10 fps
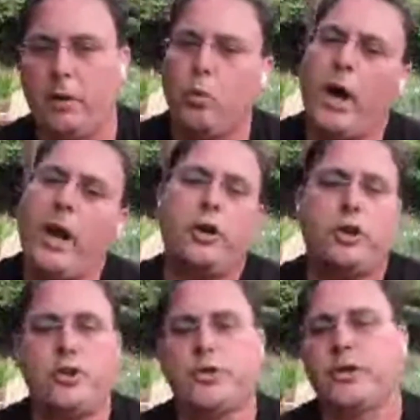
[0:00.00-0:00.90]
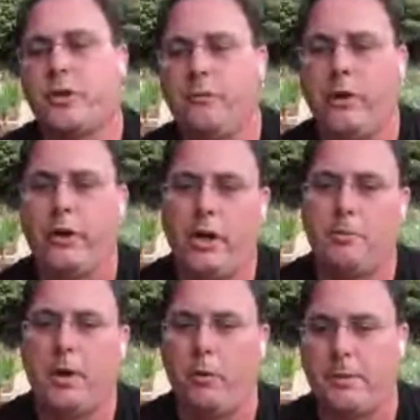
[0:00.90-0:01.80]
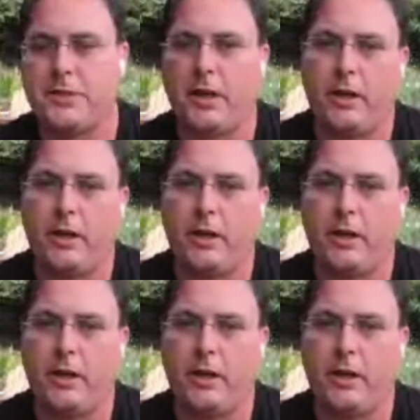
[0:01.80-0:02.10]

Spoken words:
Why aren't users converting on my website?